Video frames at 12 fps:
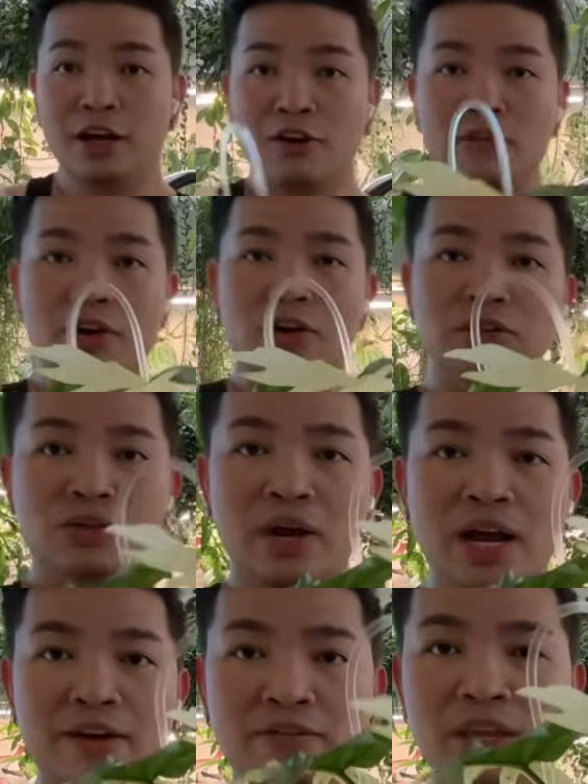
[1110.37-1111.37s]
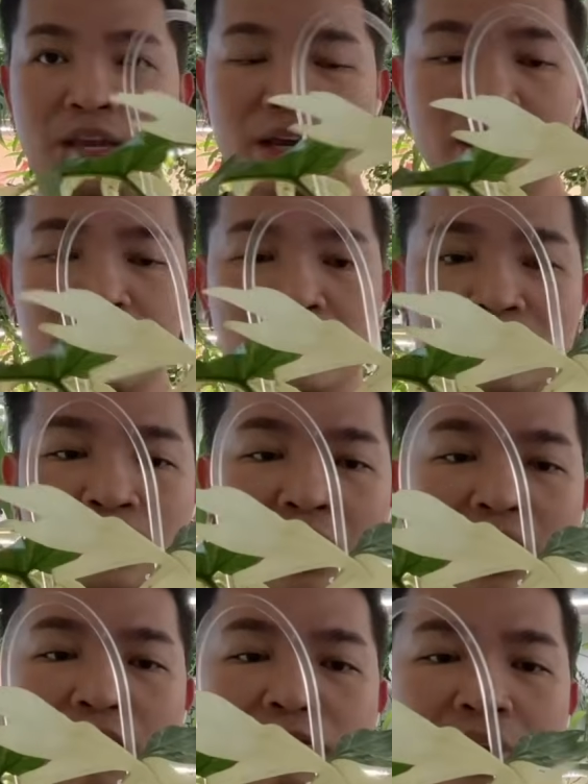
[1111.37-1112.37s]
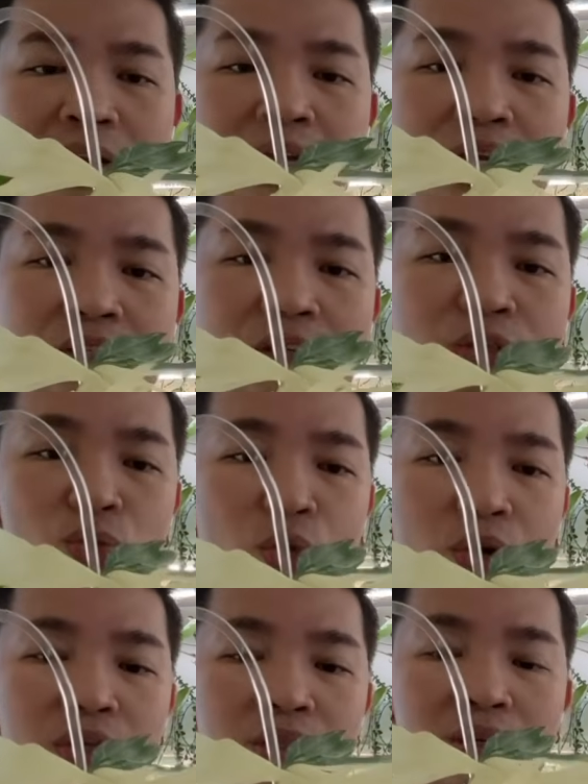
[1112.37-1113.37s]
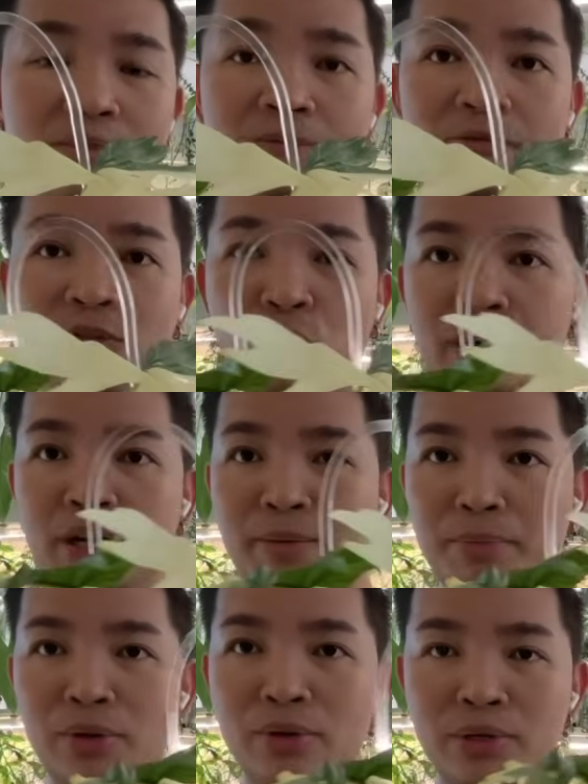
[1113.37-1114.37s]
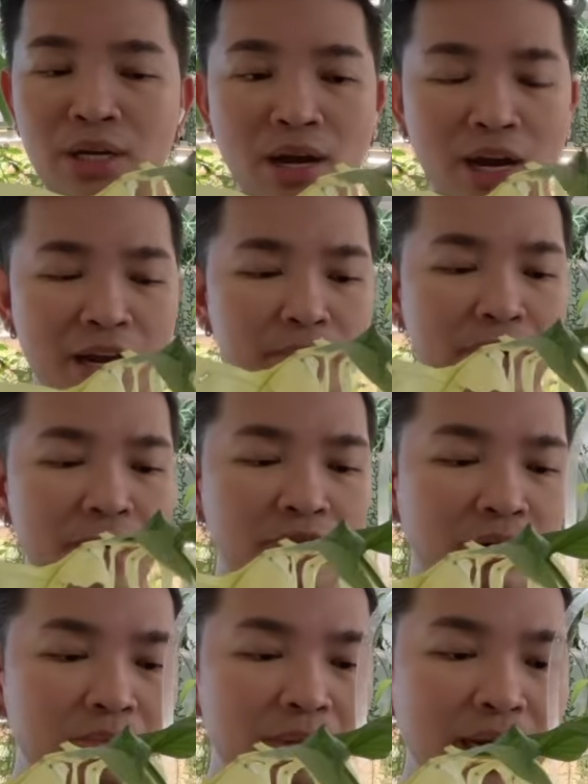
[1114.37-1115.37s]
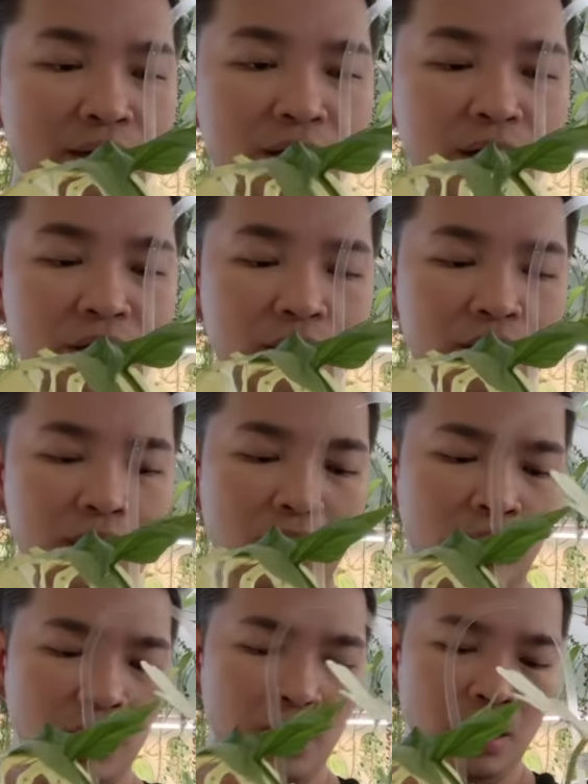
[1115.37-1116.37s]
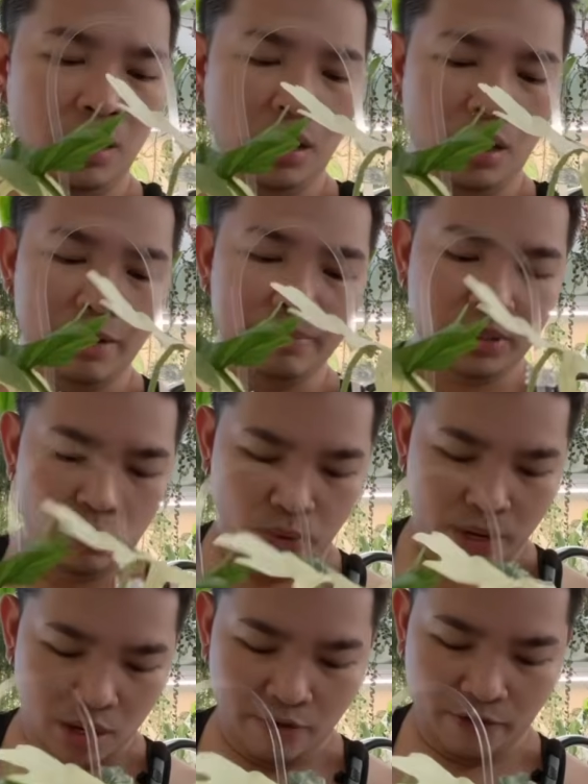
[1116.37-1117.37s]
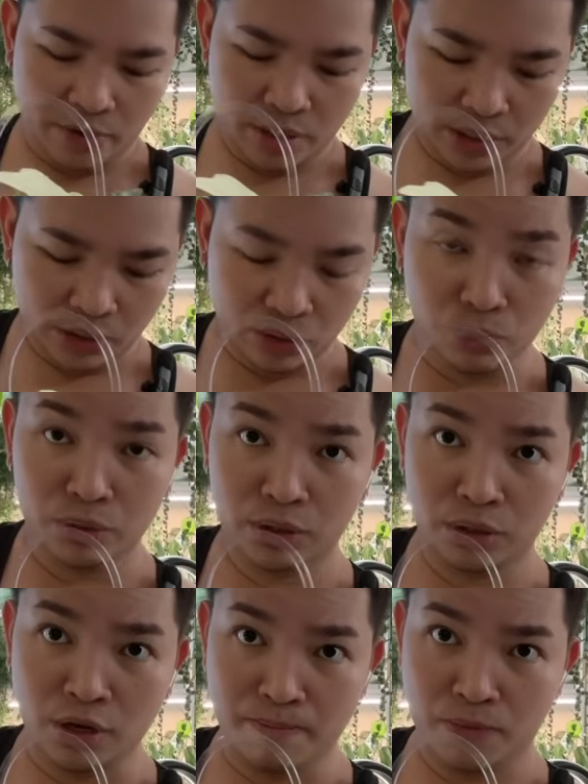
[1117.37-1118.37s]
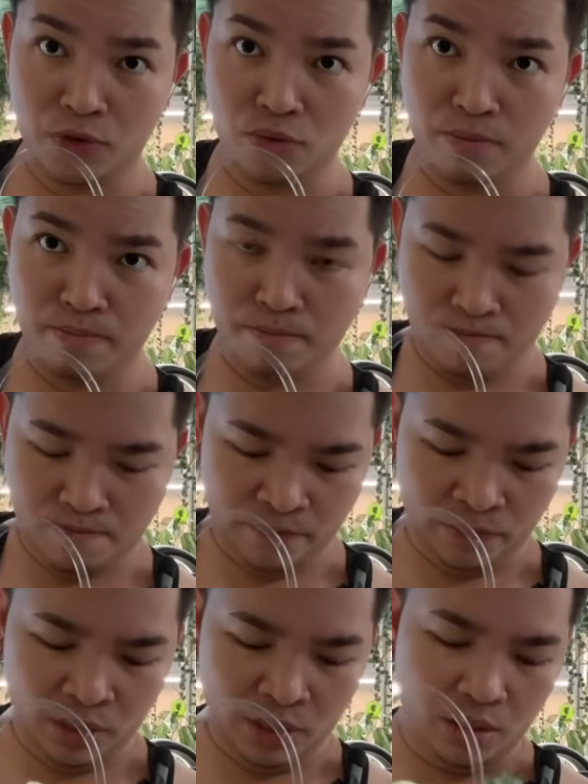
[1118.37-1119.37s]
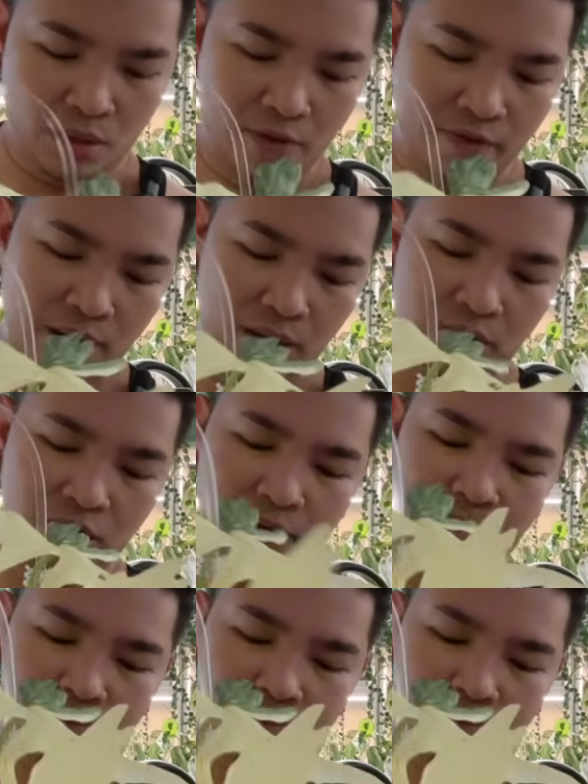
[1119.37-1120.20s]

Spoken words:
We also have this Philodendron tortum Florida Beauty hybrid from Tadagon. I'm still waiting for this new stump to develop,